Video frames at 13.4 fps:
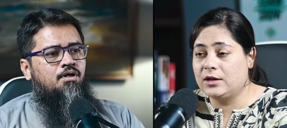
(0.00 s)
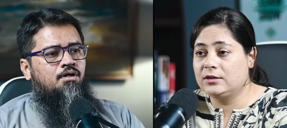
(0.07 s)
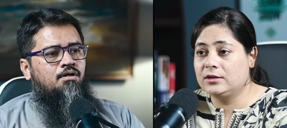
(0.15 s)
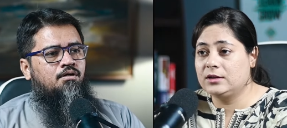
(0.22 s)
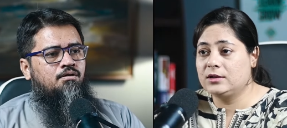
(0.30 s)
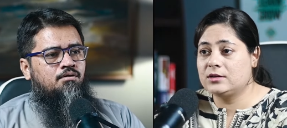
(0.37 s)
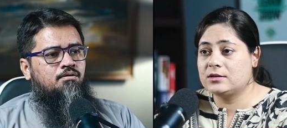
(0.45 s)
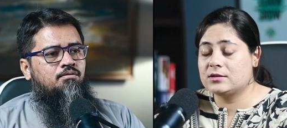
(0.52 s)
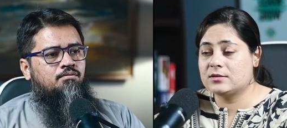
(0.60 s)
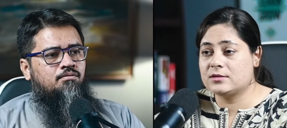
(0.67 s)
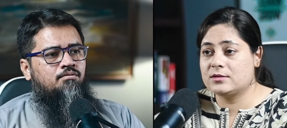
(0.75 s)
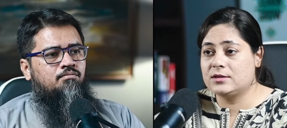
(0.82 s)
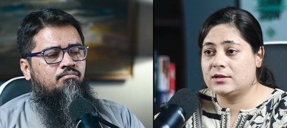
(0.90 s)
Speaker 1: rather than it
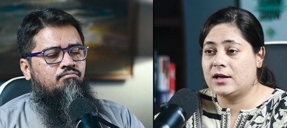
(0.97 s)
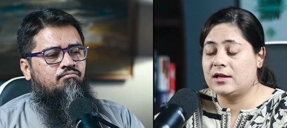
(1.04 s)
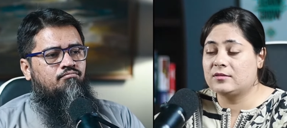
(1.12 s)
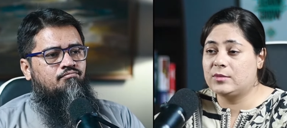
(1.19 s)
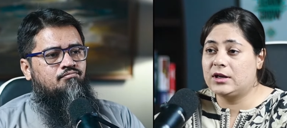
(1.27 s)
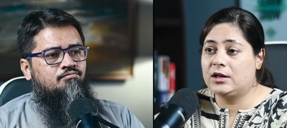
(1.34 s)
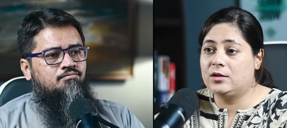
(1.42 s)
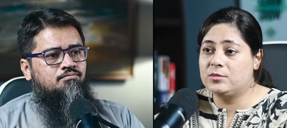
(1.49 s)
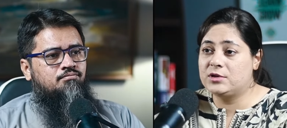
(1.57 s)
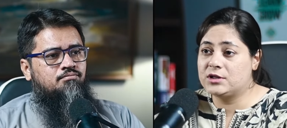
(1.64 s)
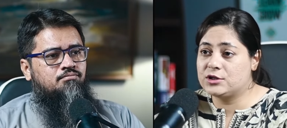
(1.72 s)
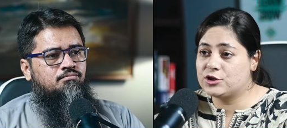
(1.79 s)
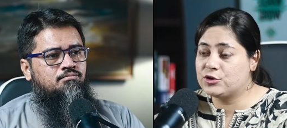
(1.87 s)
has been
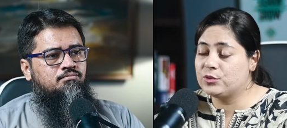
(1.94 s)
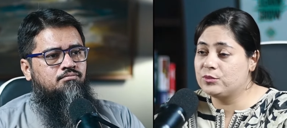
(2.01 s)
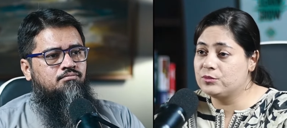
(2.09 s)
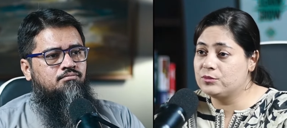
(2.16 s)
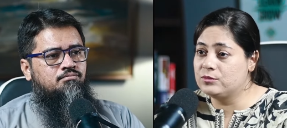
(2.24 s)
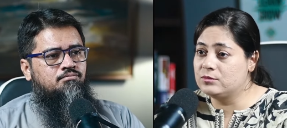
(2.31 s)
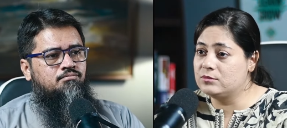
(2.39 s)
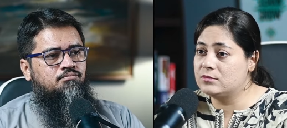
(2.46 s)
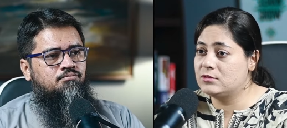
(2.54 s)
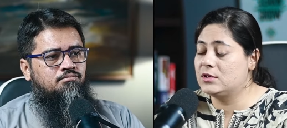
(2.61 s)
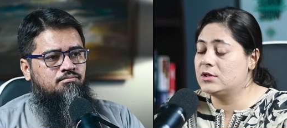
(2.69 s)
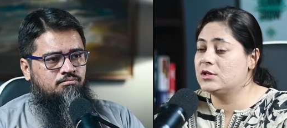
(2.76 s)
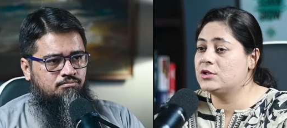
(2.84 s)
eliminated through
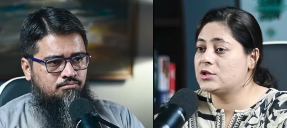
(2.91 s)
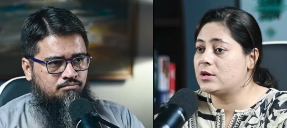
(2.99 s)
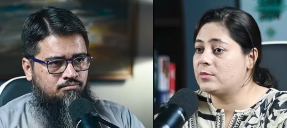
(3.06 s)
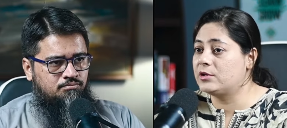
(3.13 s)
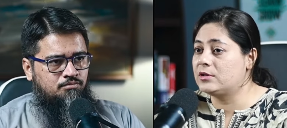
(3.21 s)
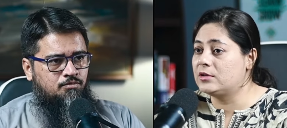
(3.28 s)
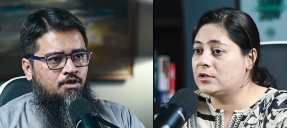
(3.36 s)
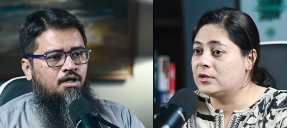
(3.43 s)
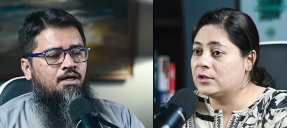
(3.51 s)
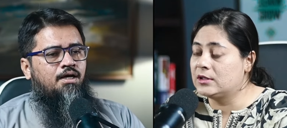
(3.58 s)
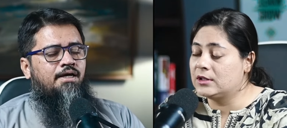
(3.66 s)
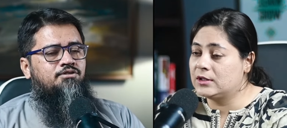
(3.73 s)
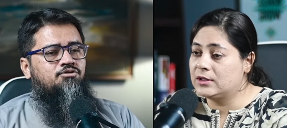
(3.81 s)
Hijama.
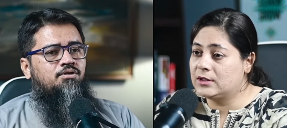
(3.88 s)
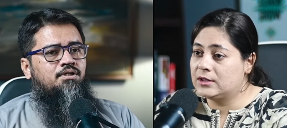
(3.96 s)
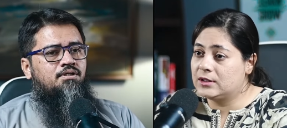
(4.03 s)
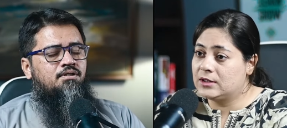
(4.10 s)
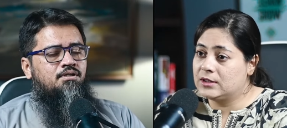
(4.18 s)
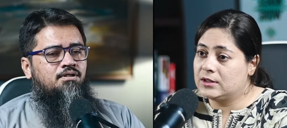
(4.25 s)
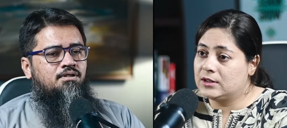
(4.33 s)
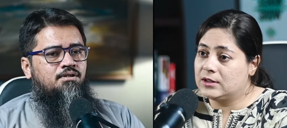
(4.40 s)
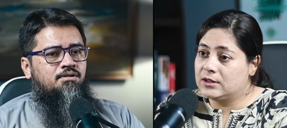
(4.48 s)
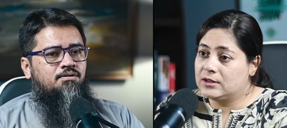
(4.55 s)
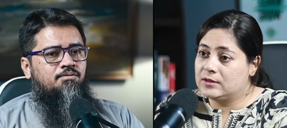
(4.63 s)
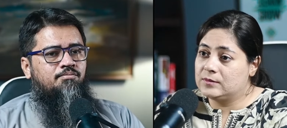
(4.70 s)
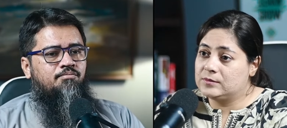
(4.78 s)
Speaker 2: Actually,
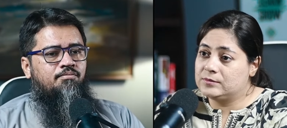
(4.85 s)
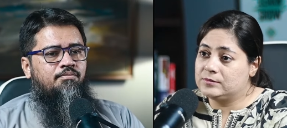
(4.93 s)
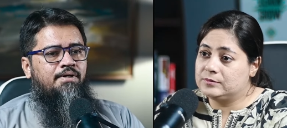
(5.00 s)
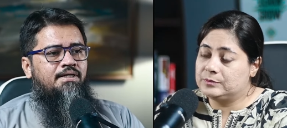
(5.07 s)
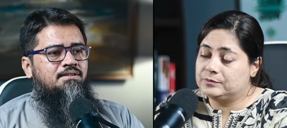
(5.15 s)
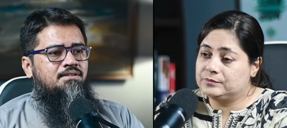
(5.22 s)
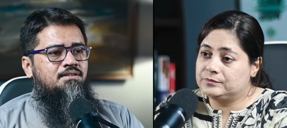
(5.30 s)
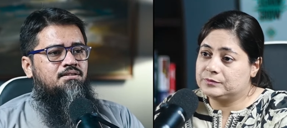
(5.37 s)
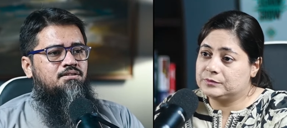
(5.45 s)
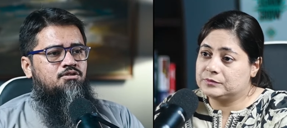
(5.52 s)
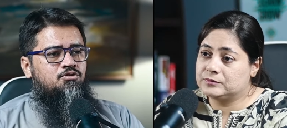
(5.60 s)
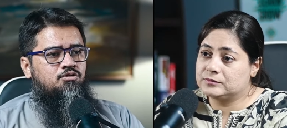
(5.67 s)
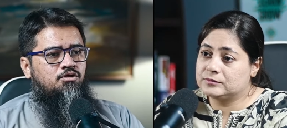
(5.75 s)

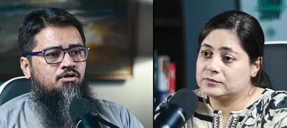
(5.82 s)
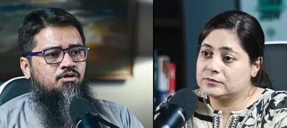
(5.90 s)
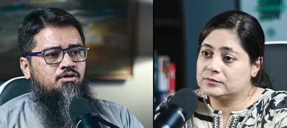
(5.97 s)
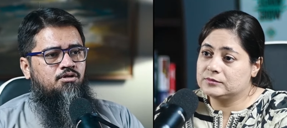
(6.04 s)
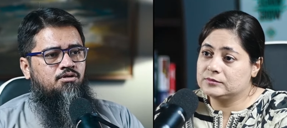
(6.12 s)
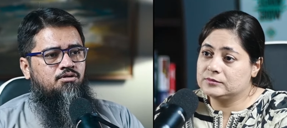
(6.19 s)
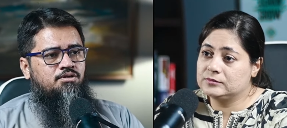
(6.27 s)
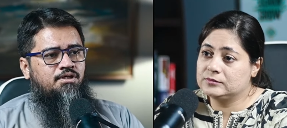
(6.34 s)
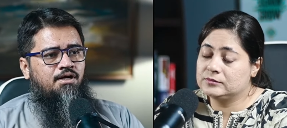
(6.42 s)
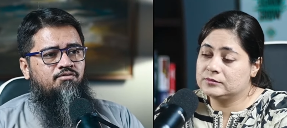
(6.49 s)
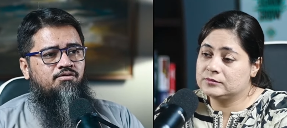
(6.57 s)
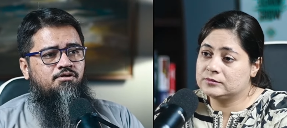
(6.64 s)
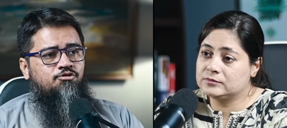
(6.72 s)
medicines
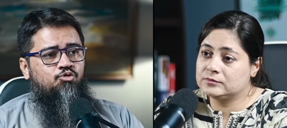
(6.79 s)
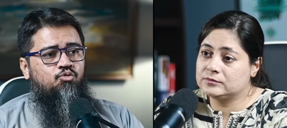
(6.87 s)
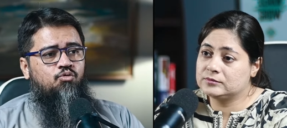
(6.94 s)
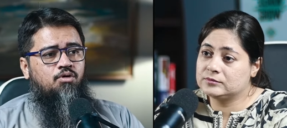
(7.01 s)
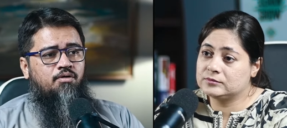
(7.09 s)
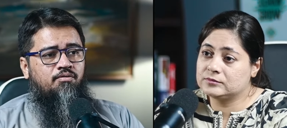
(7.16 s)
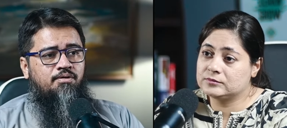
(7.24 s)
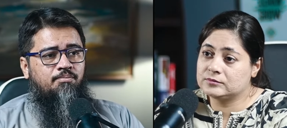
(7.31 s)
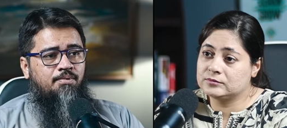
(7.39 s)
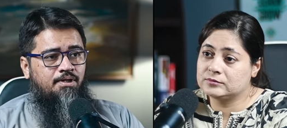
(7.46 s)
travel through our